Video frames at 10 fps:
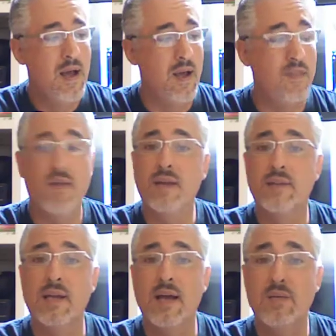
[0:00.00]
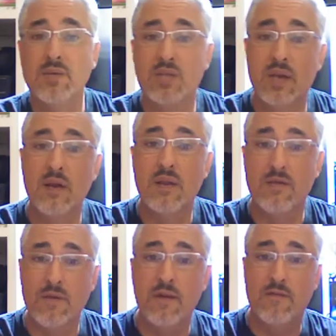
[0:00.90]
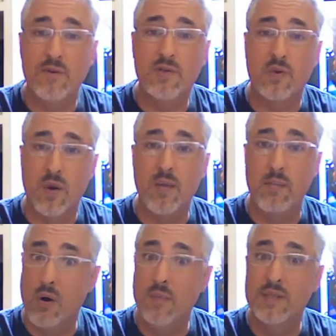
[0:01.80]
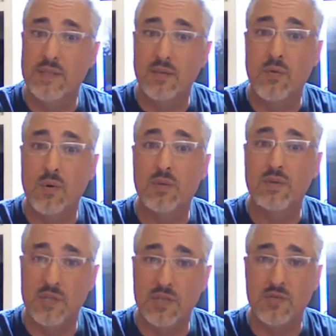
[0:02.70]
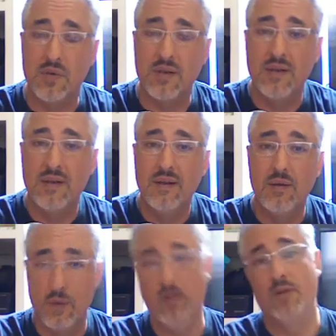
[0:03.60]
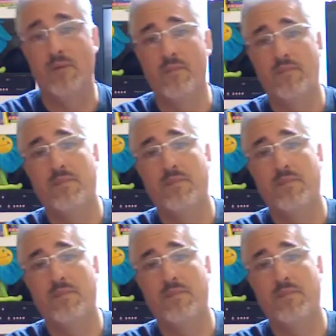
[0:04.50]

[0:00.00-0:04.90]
I thought that I would share the very first great moments in New Orleans history with you.